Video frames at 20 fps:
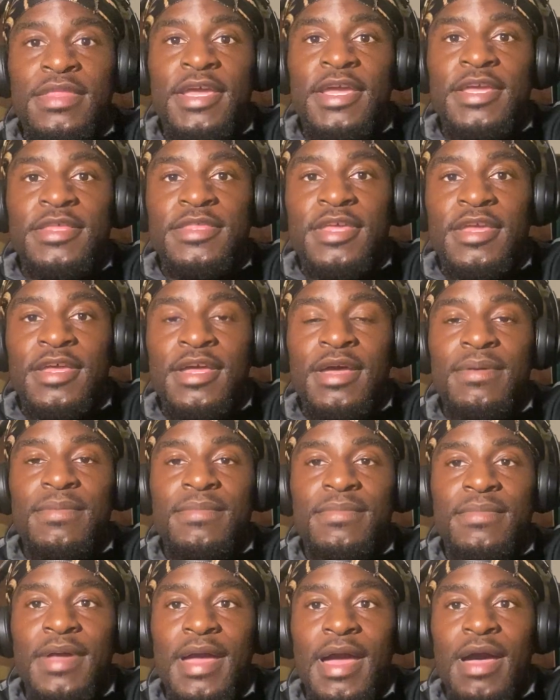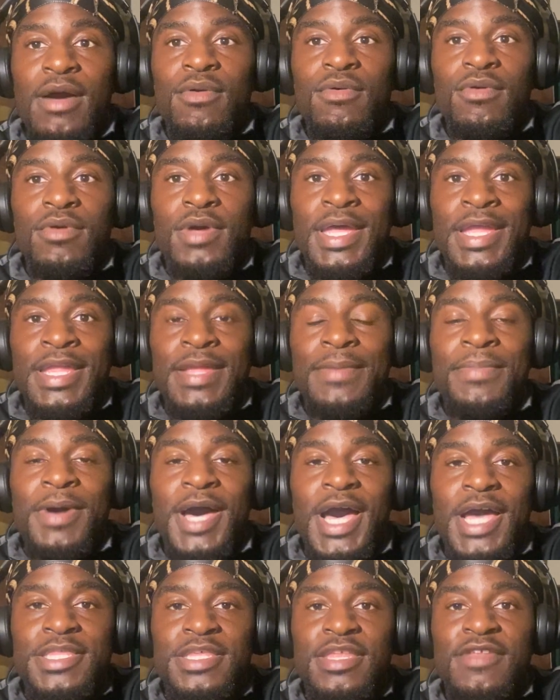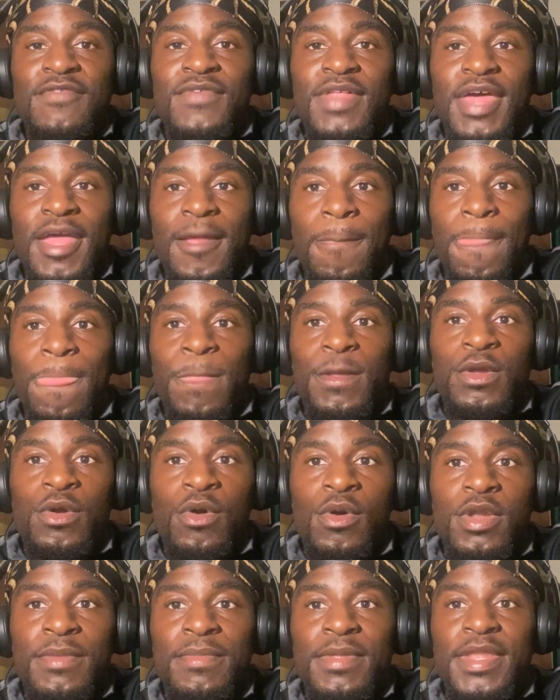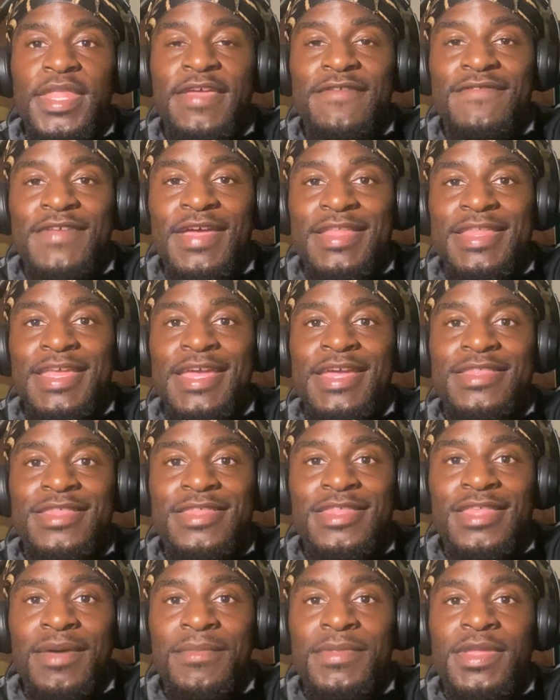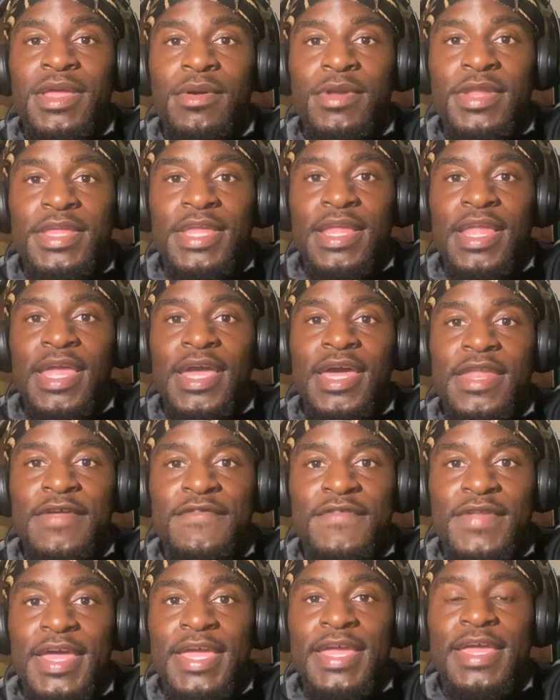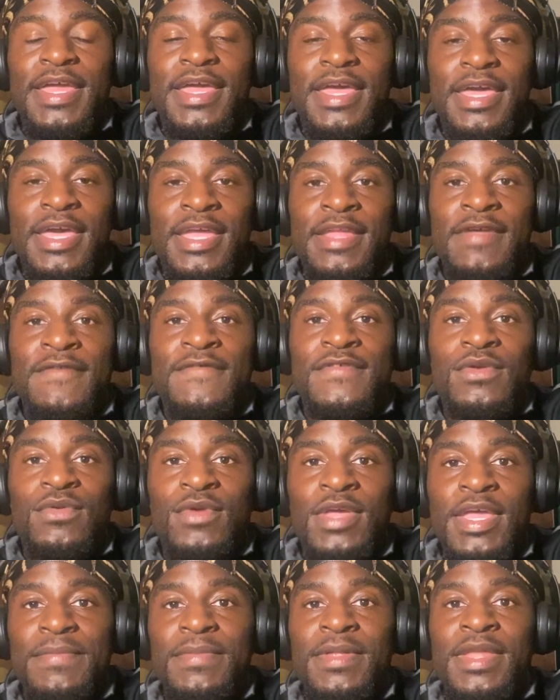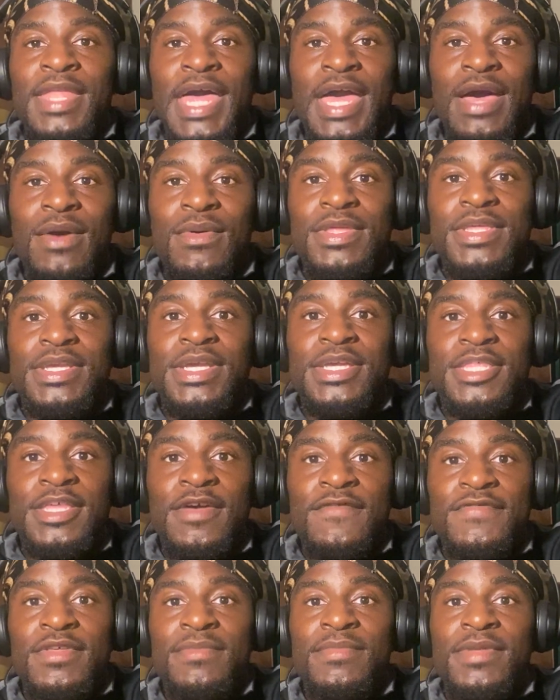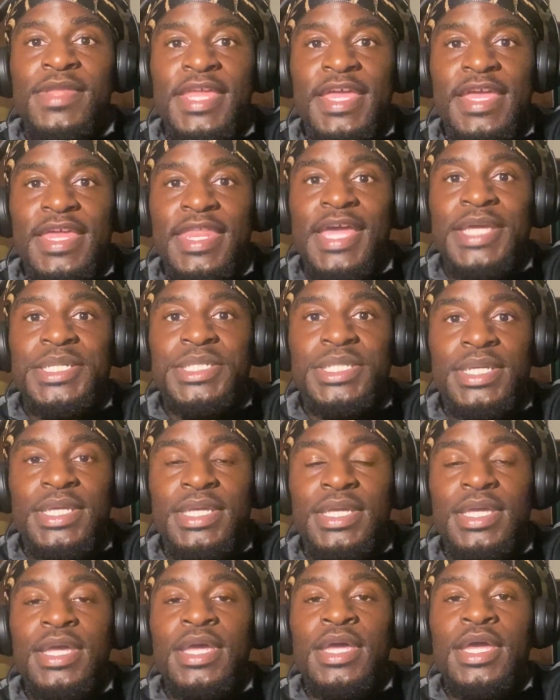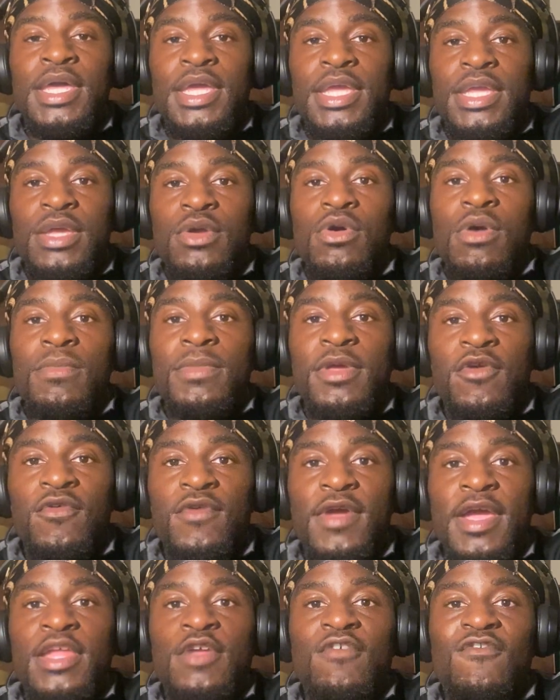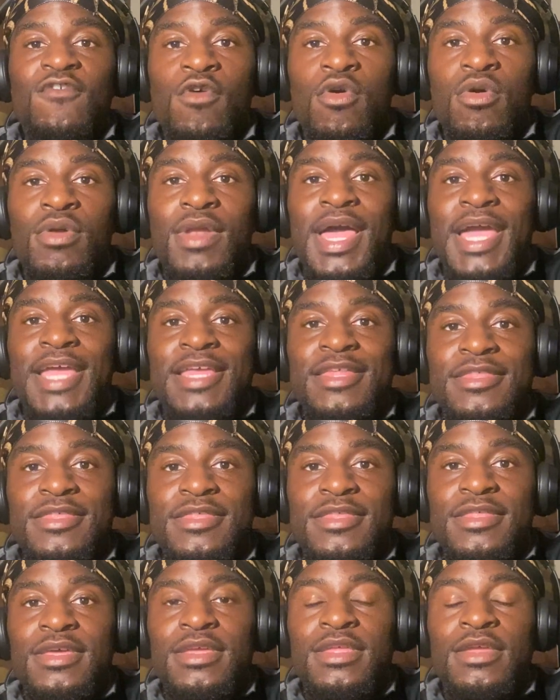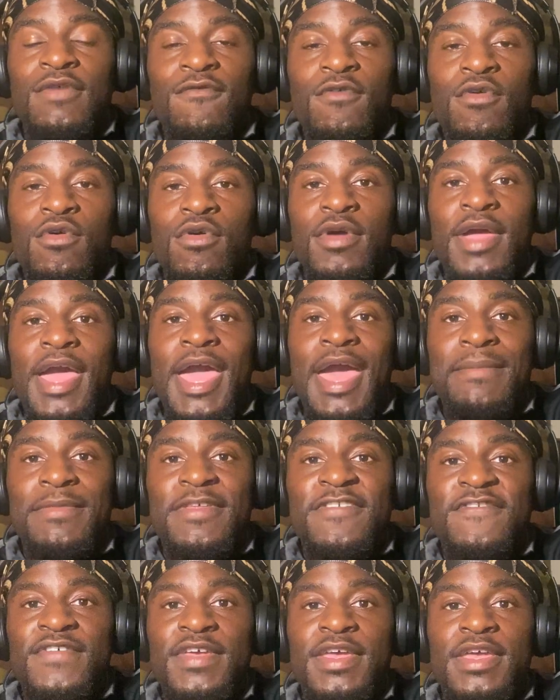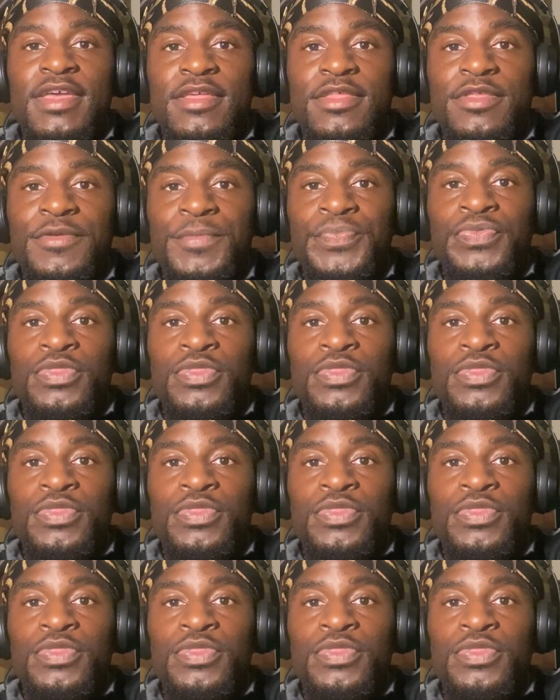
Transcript: things can come out in a positive light. You only believe that things is coming out in a negative light. And if you keep allowing yourself to believe that shit, you're gonna be creating the wrong lights, the wrong atmospheres,